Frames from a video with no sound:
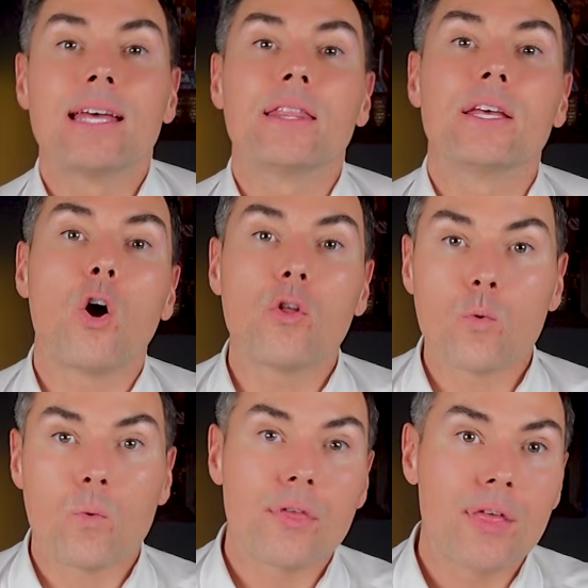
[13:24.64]
The other
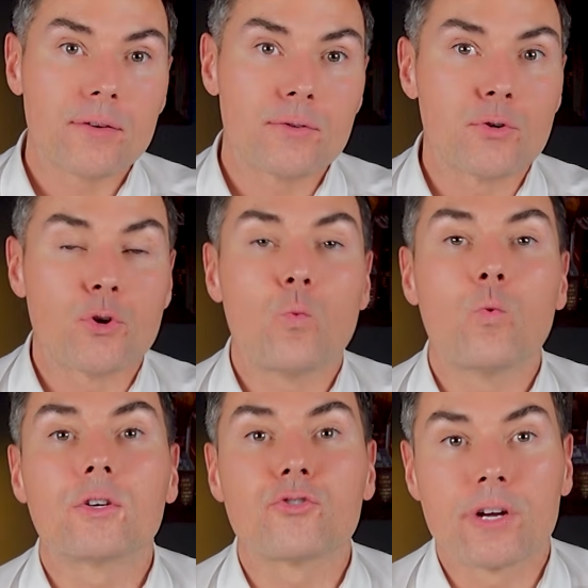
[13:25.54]
€1,000
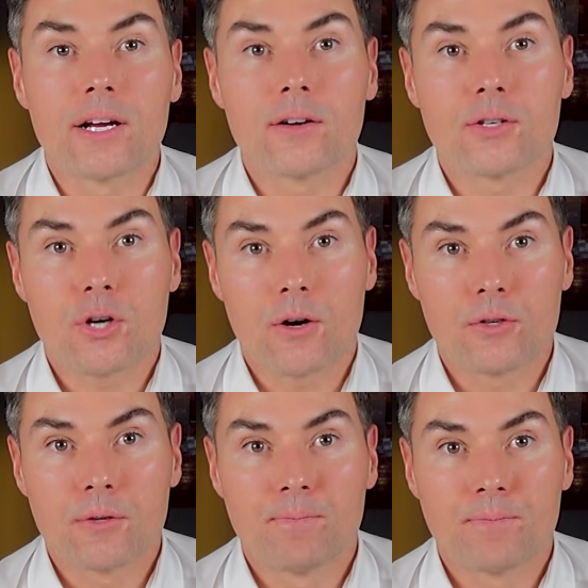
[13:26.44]
will trigger a
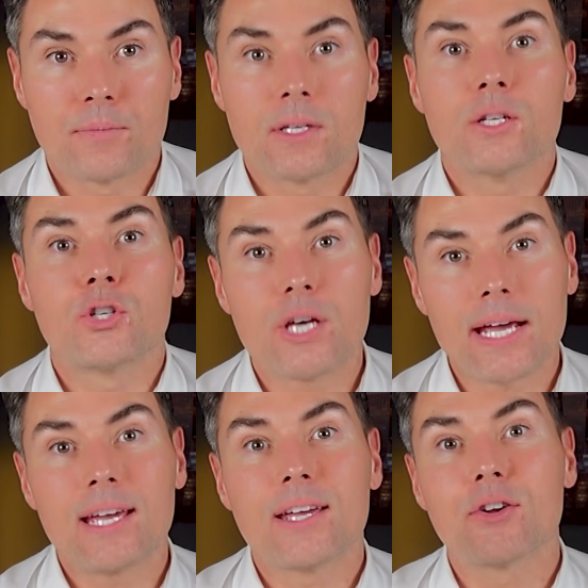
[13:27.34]
charge.
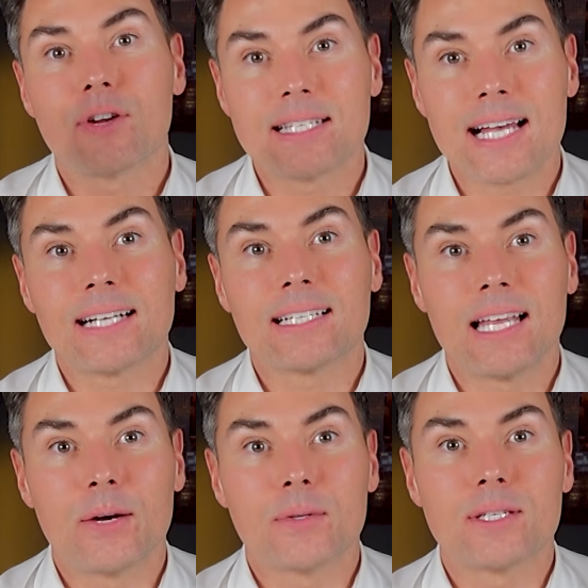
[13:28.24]
Check your exact
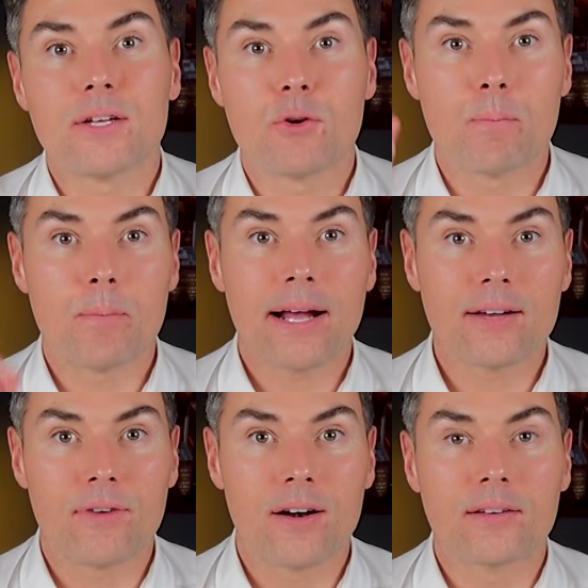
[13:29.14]
allowance in your Bank
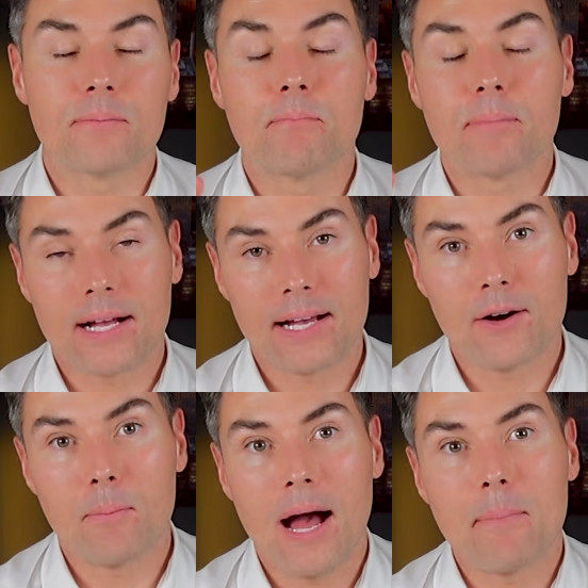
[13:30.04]
of Ireland Banking
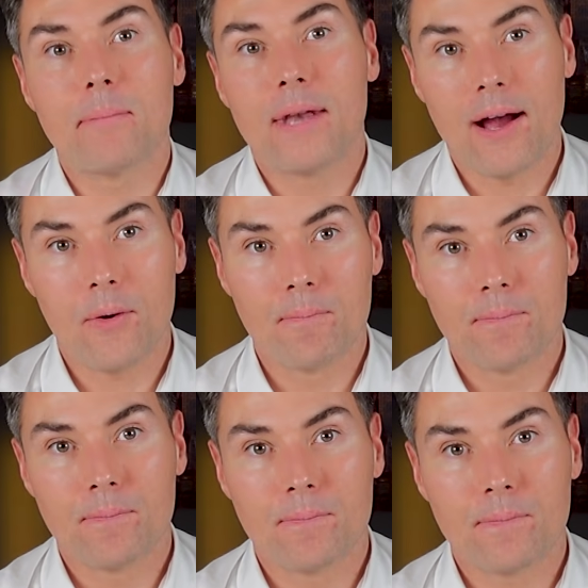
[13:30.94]
Hub app now.
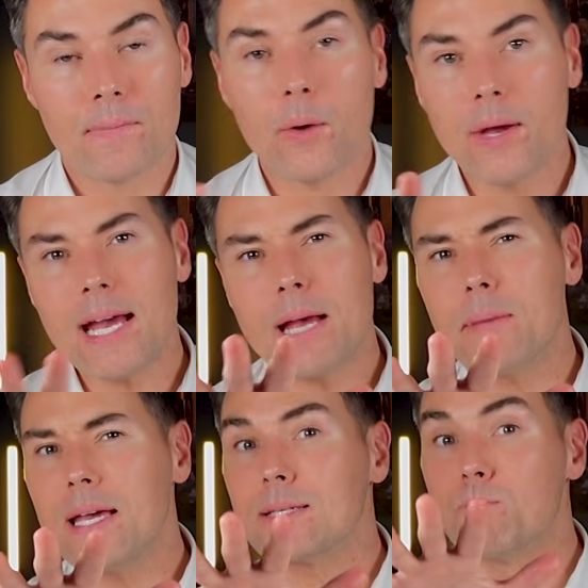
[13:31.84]
Now,
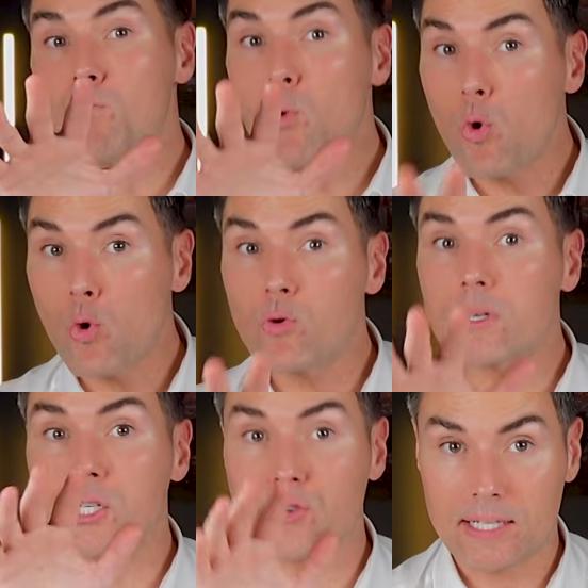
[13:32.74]
AIB is more
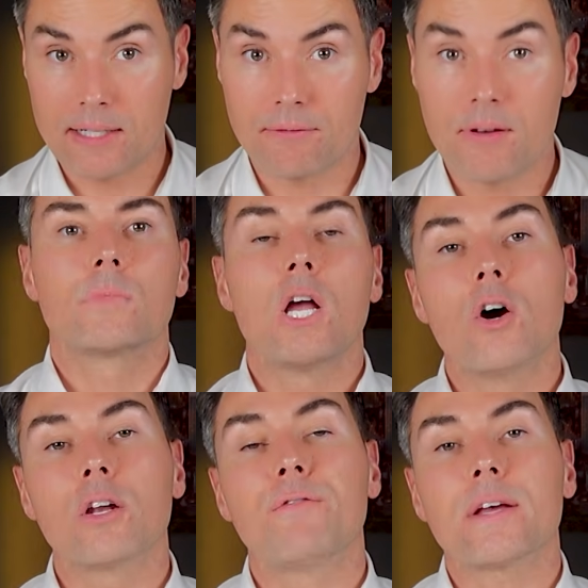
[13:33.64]
restrictive.
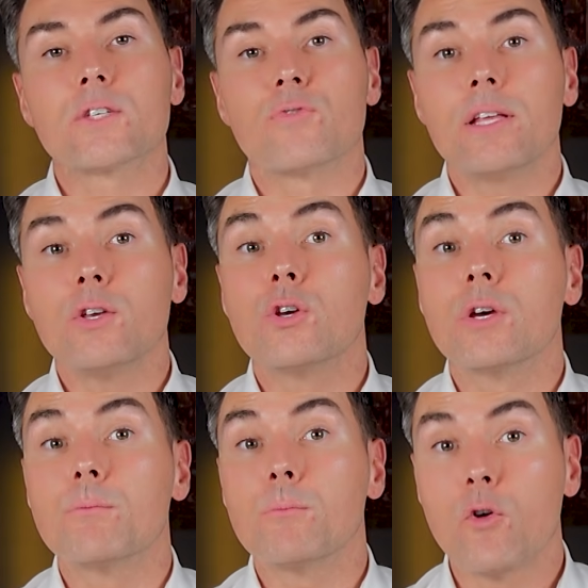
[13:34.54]
On a fixed rate, you
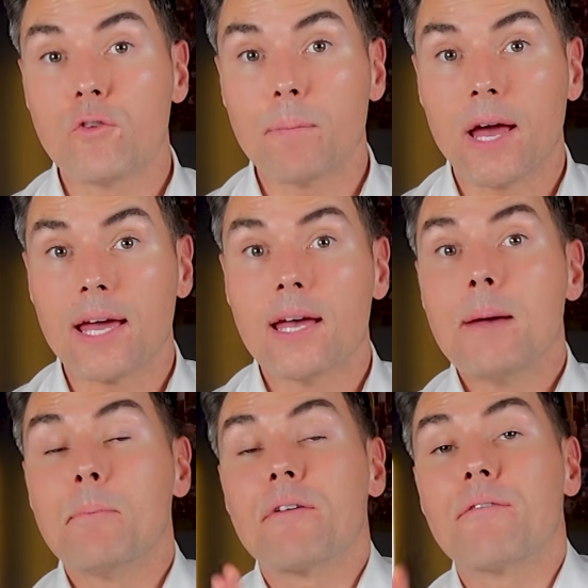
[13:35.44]
can overpay
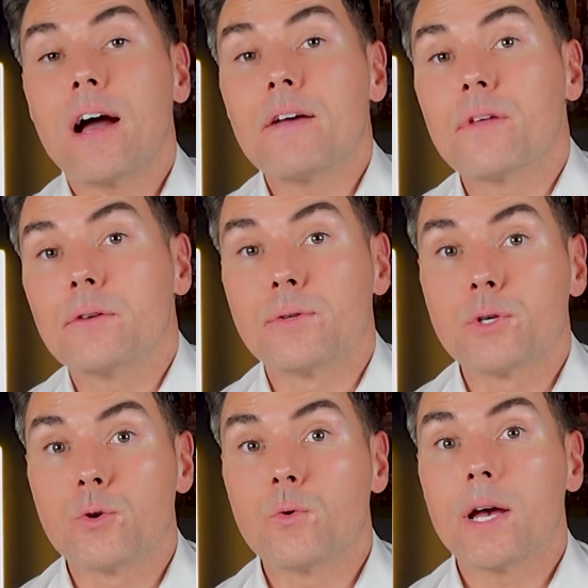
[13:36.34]
by
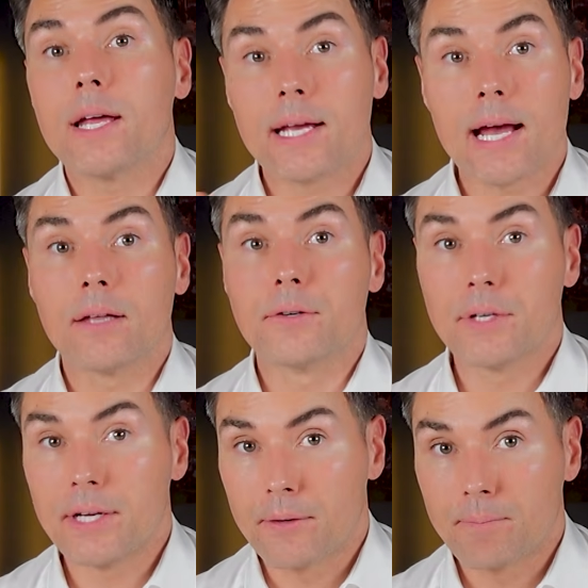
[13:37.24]
€5,000 in a calendar
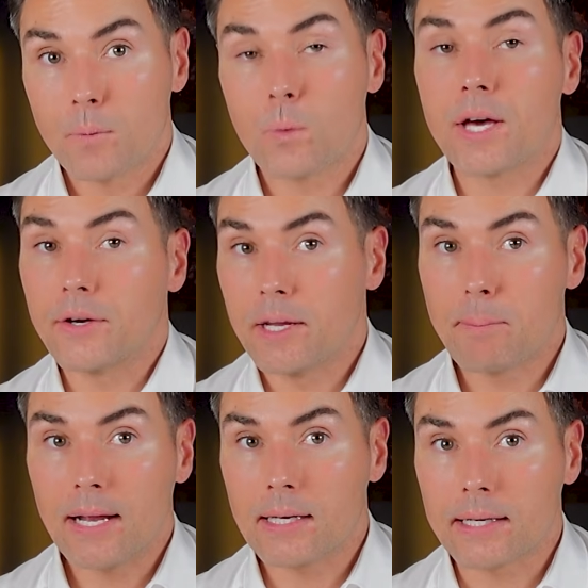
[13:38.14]
year without any
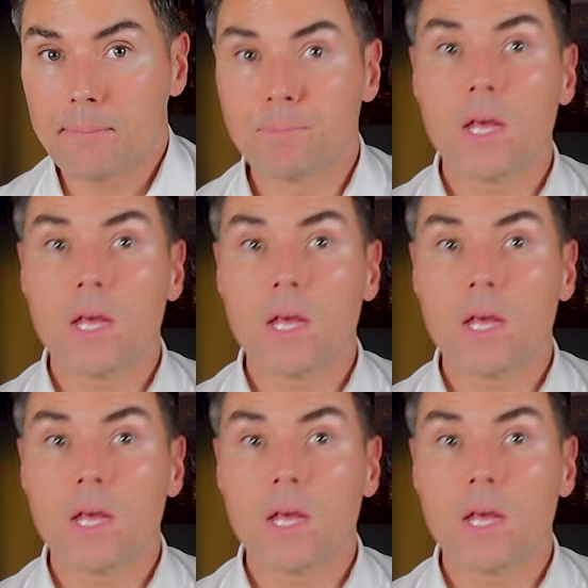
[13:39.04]
penalty,